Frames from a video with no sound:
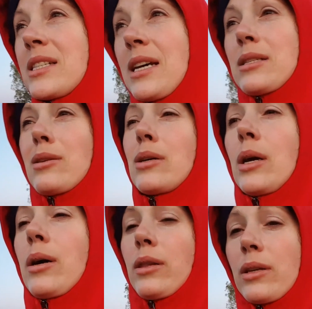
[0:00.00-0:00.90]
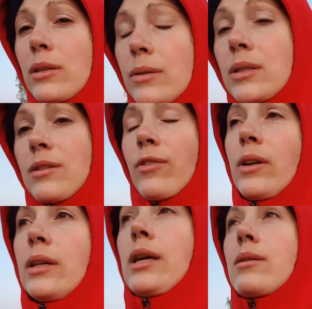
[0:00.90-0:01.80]
does look a little
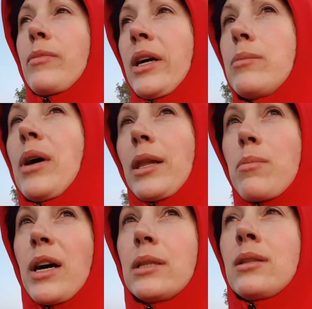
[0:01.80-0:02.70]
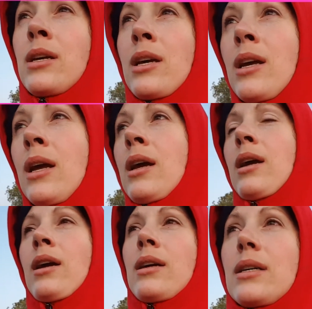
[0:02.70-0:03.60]
different, like my belly button
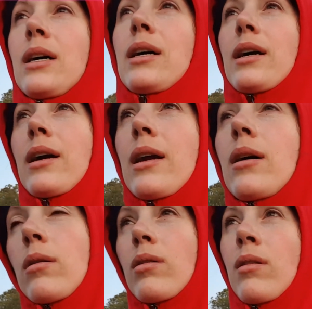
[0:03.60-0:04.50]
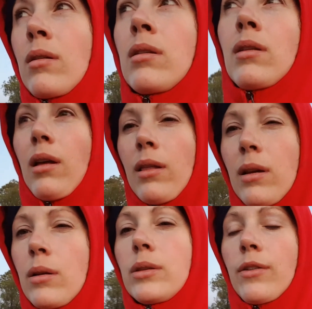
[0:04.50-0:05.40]
area a
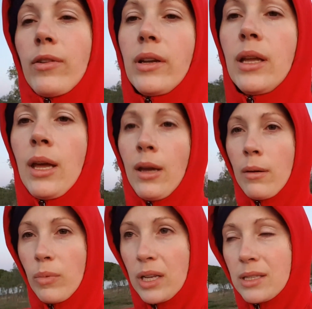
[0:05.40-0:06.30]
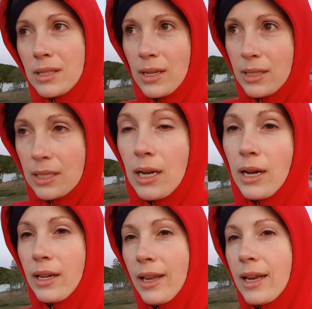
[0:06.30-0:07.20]
little different, but it's
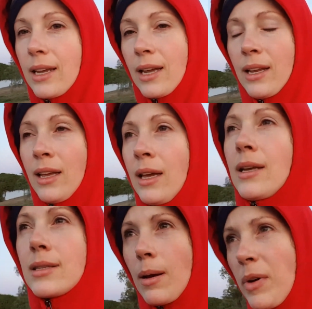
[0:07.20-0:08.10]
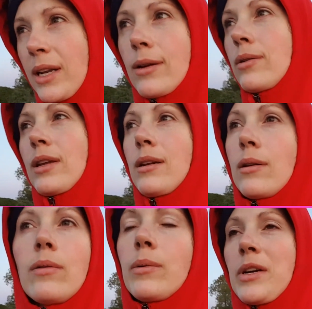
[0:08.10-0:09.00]
not like somebody who didn't
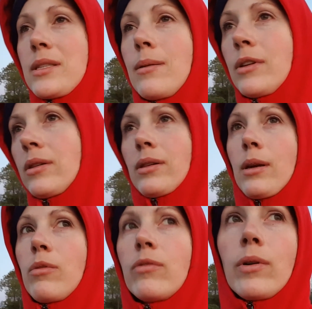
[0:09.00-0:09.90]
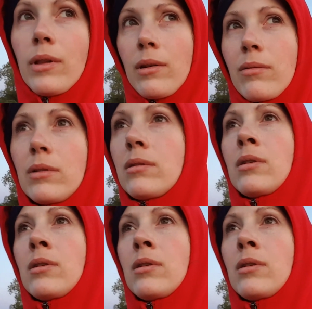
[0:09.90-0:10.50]
know what my stomach looked like before, they wouldn't,